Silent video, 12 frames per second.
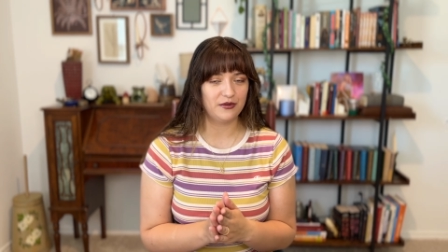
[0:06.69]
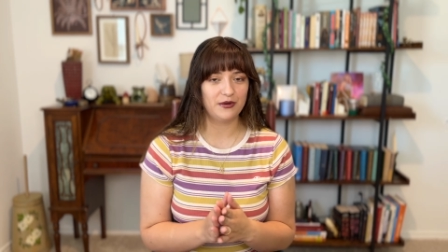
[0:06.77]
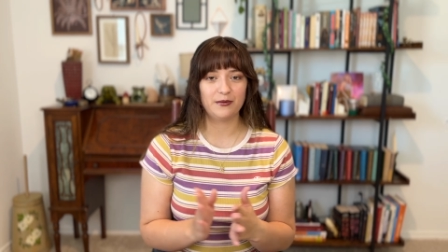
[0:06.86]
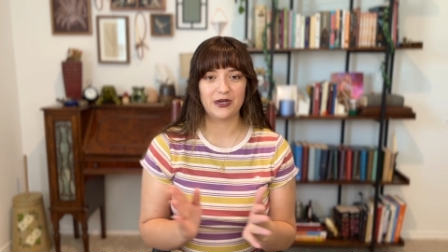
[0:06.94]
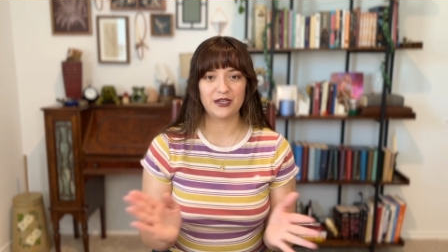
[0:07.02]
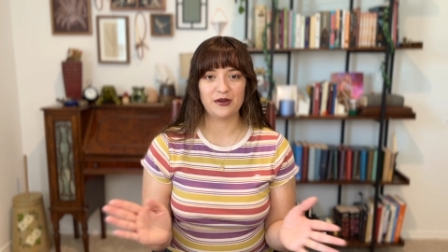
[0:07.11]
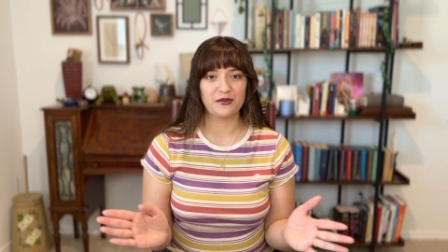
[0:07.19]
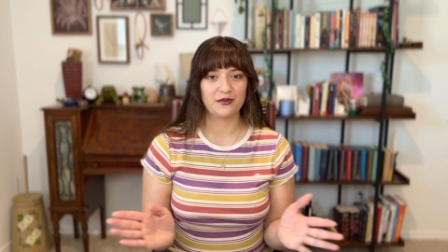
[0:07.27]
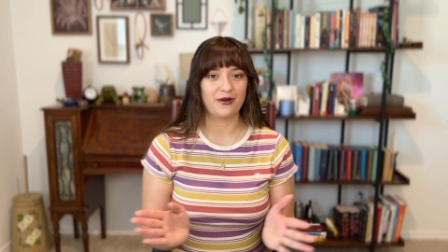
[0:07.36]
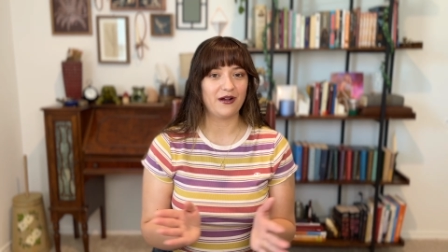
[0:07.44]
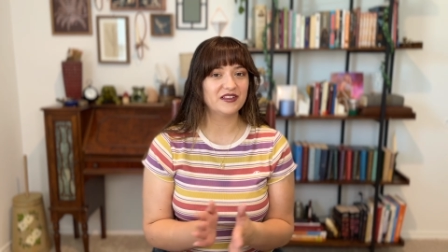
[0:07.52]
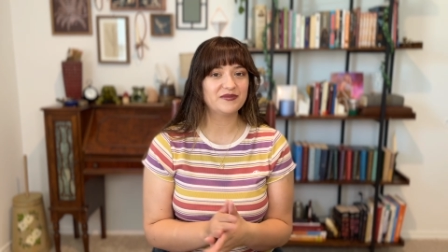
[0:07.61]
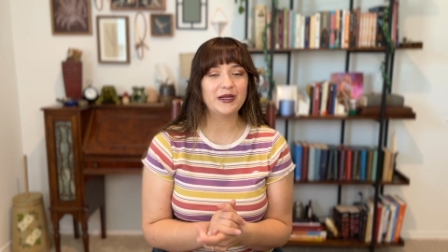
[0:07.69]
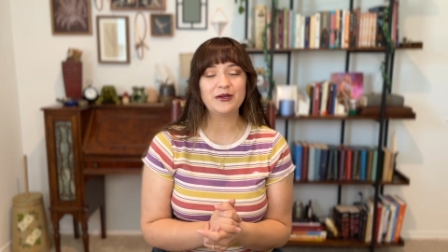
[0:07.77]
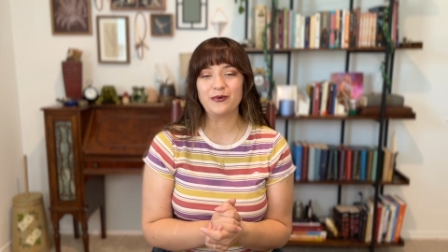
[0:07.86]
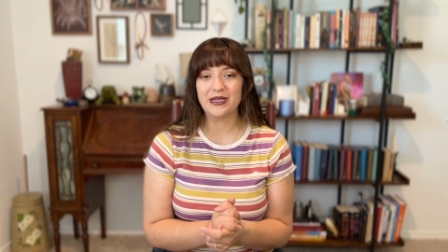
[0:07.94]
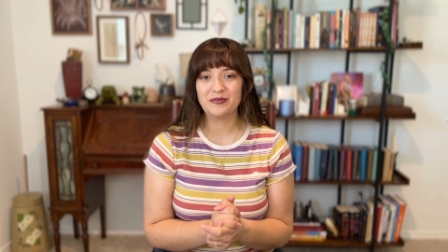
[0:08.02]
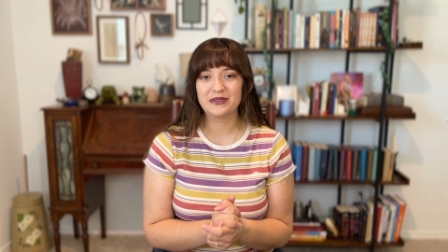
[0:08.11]
I want to go through all of my
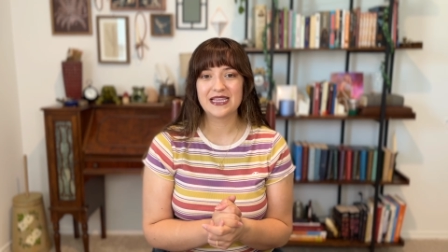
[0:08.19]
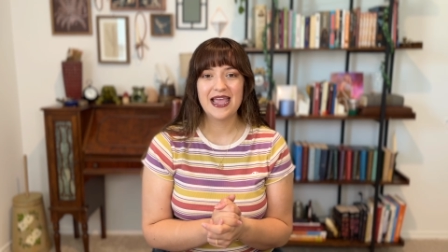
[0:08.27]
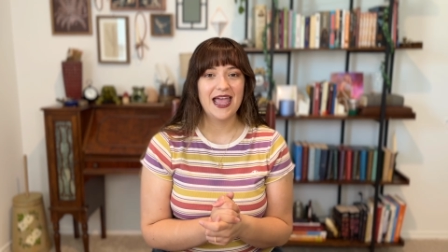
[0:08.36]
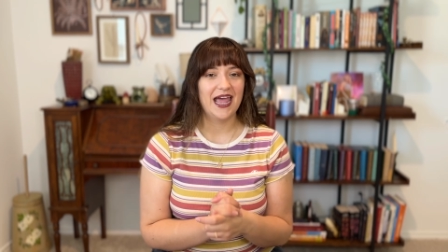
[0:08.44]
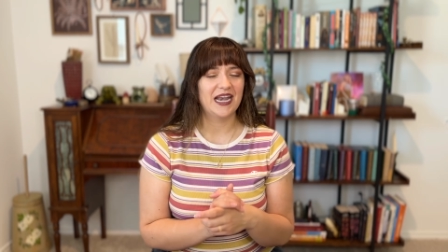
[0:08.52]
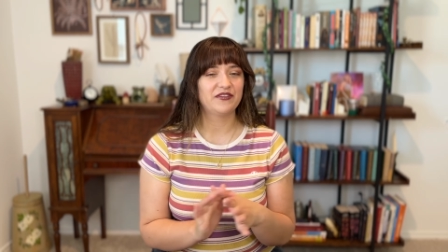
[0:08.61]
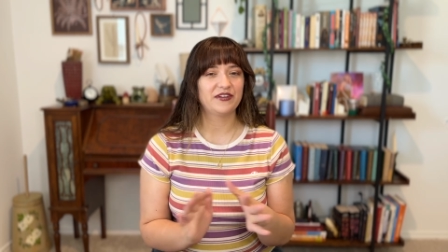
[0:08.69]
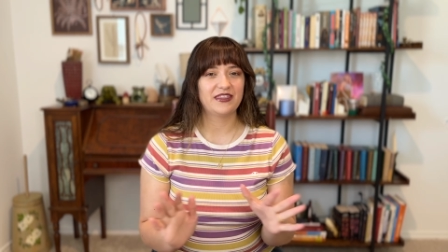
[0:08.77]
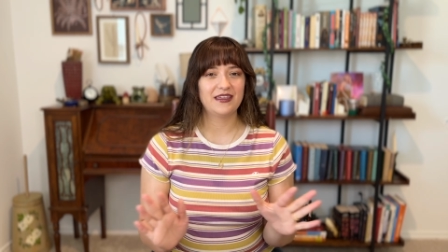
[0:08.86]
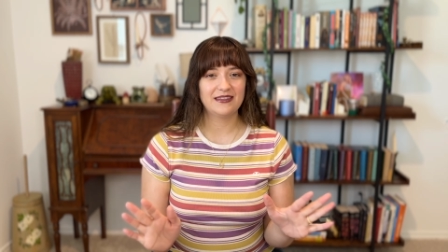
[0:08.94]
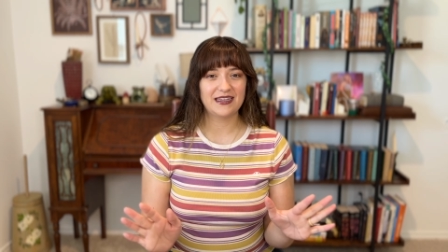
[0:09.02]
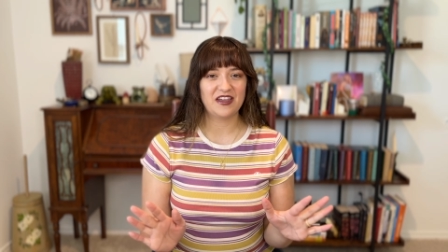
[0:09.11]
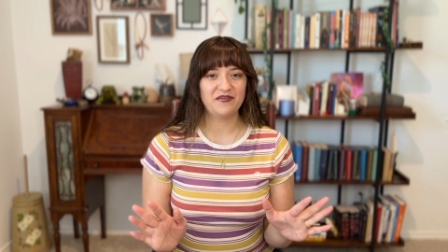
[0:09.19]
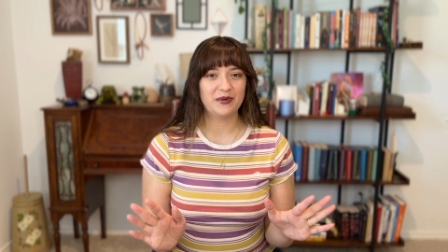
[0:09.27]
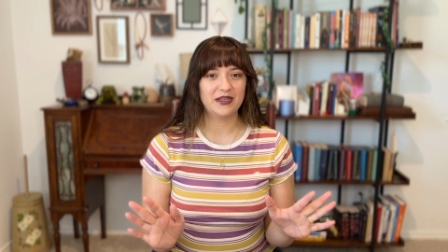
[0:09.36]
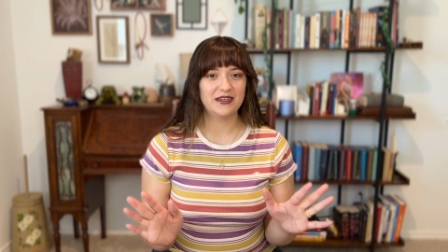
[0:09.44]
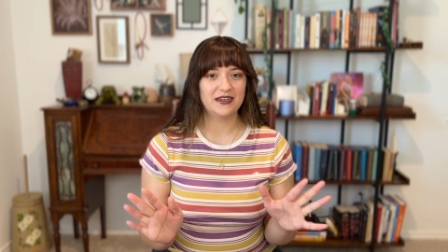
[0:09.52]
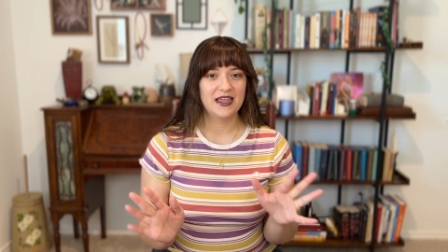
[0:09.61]
whips and everything that I've
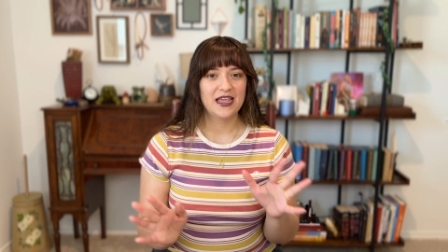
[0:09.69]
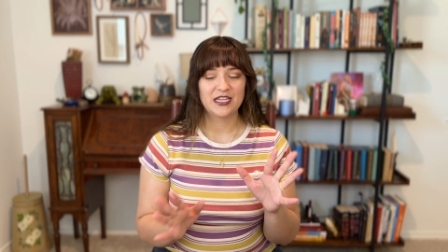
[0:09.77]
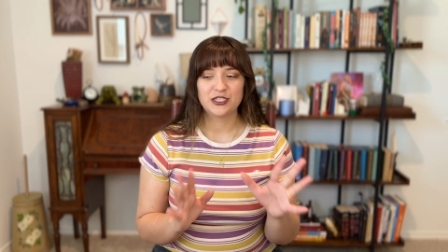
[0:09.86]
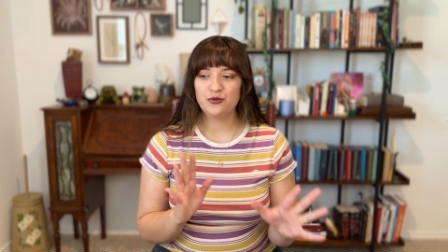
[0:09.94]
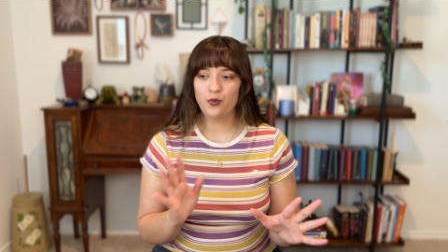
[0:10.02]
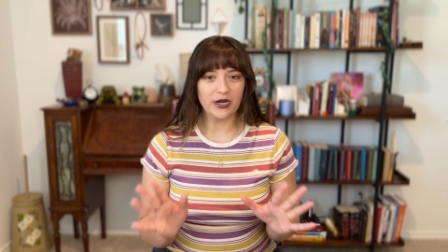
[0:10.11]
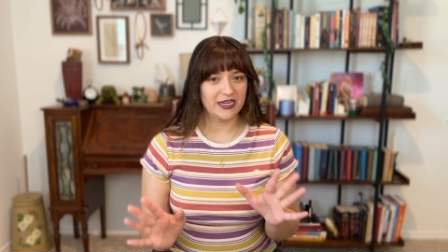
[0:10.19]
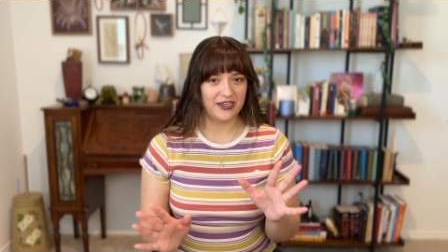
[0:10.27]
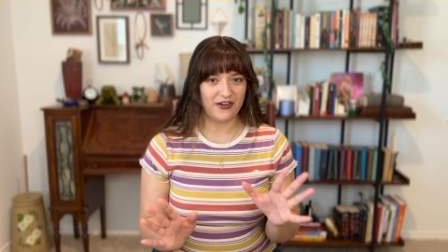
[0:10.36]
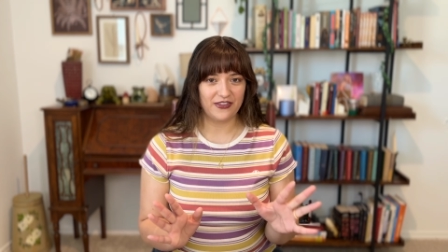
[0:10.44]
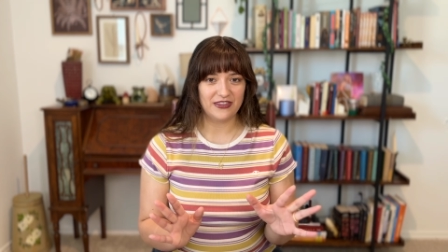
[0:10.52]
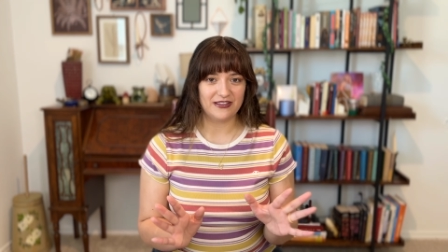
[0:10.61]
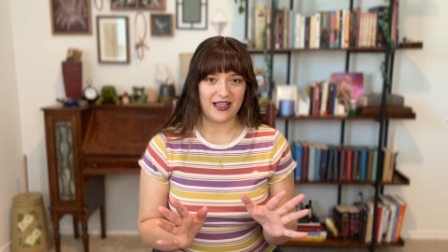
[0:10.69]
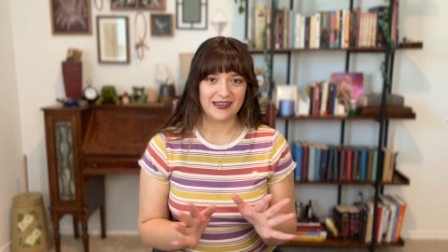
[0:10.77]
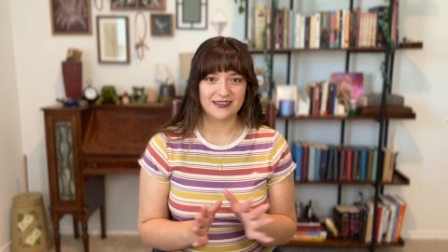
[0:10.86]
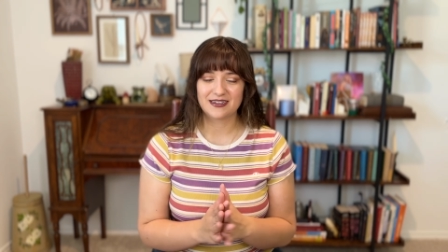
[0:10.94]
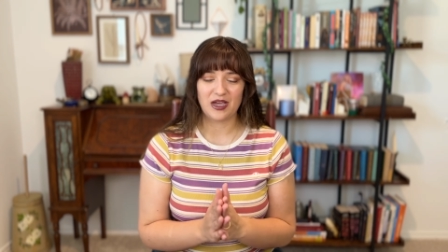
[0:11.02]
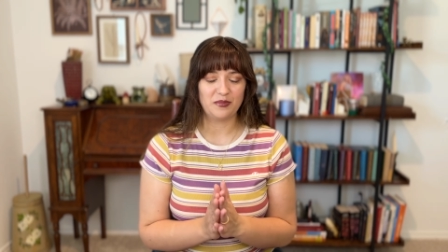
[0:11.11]
been working on the
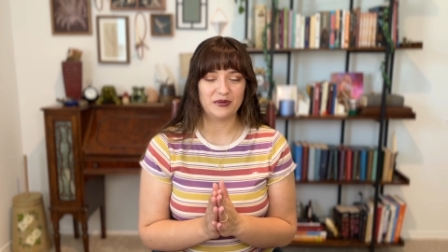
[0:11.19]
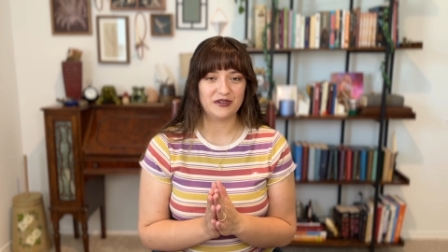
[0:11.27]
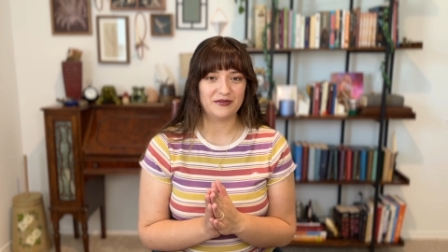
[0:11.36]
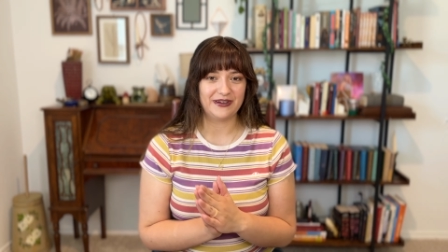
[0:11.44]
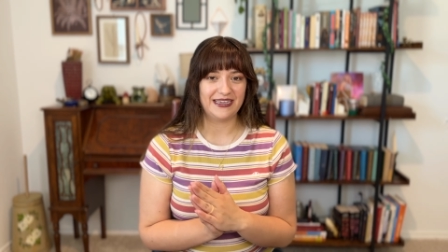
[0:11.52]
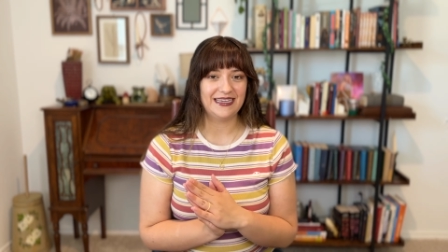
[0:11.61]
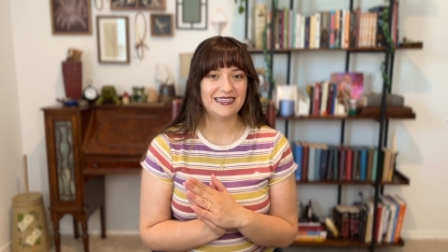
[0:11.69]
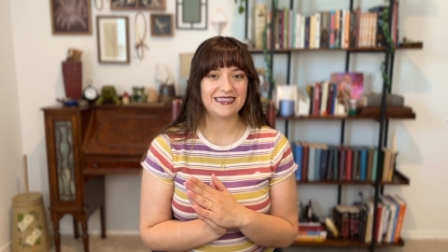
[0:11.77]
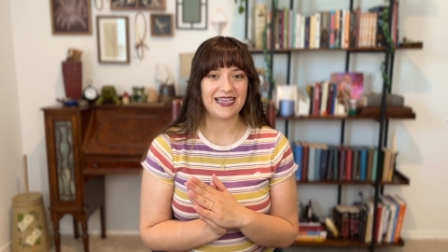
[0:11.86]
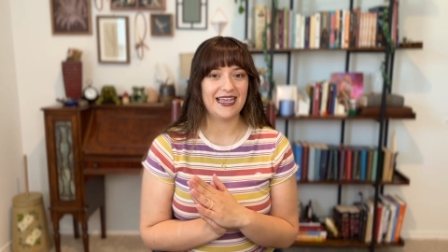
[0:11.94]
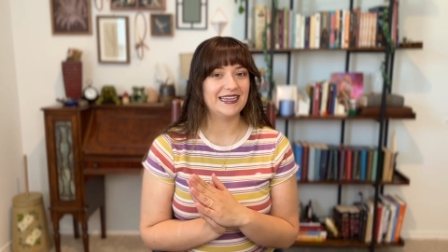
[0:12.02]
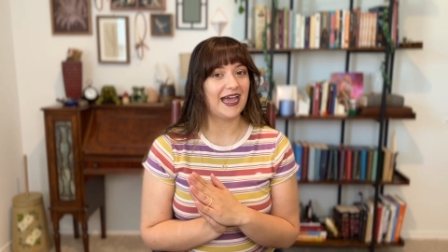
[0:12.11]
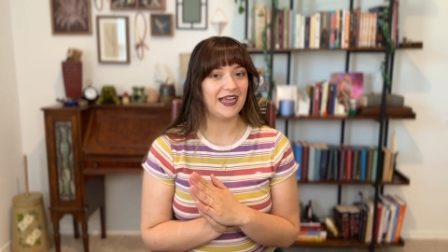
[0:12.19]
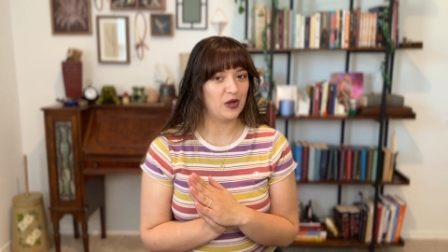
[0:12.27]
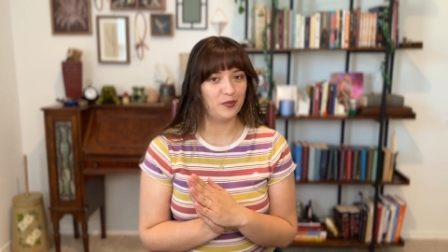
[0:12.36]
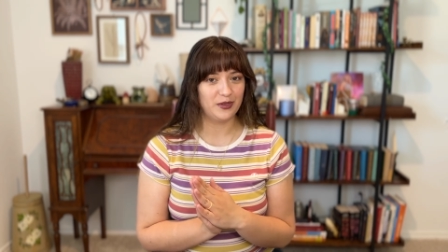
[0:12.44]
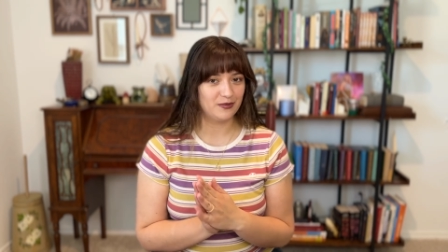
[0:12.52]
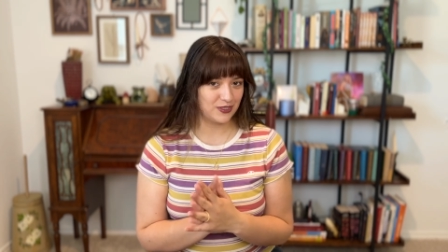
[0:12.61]
last couple of weeks, and I
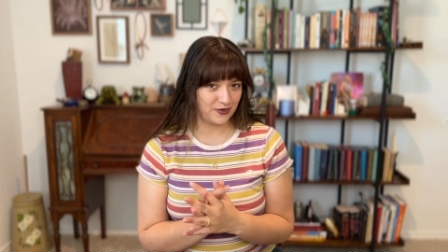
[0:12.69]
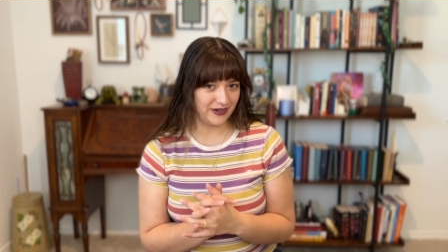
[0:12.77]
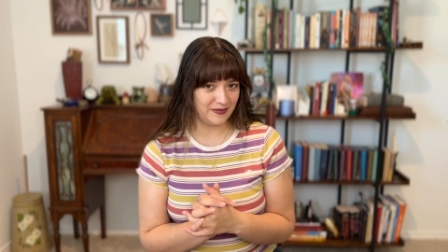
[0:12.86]
hope you will join